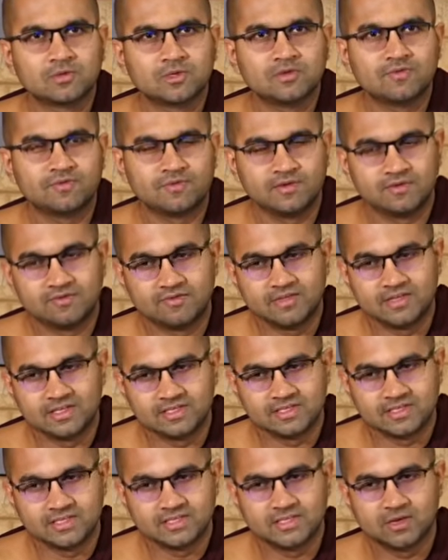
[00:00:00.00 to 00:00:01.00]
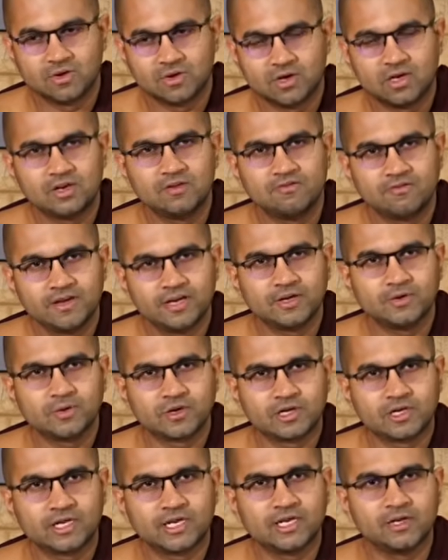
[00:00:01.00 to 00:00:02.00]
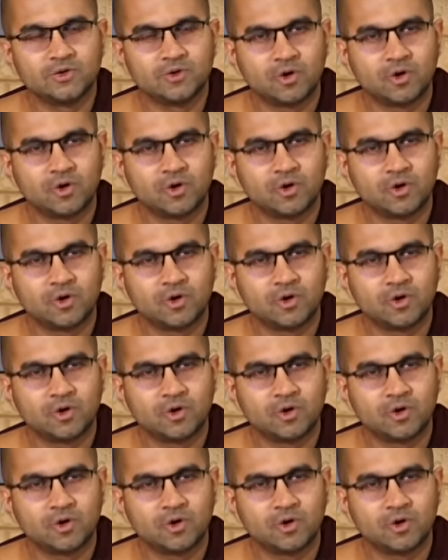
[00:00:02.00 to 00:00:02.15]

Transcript: if this is the only way to attain